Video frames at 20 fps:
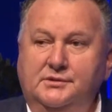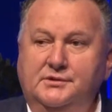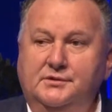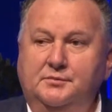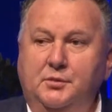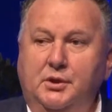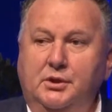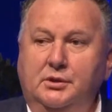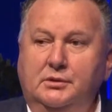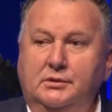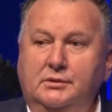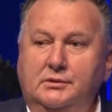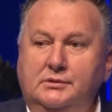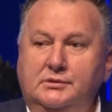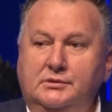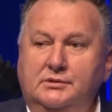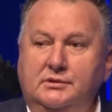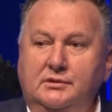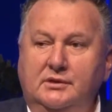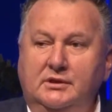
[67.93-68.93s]

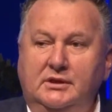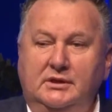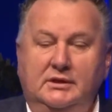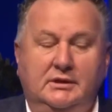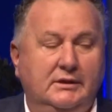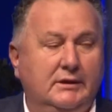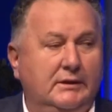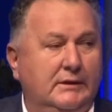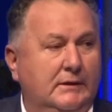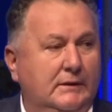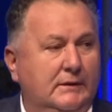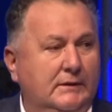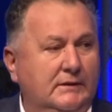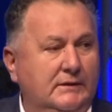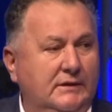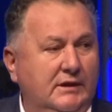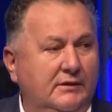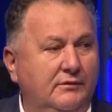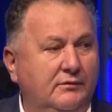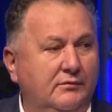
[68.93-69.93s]
spoke to the
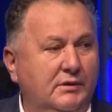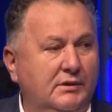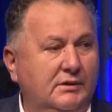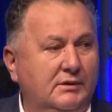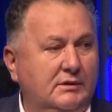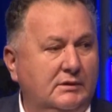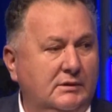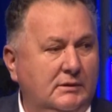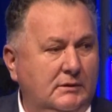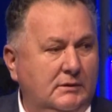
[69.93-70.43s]
gathering.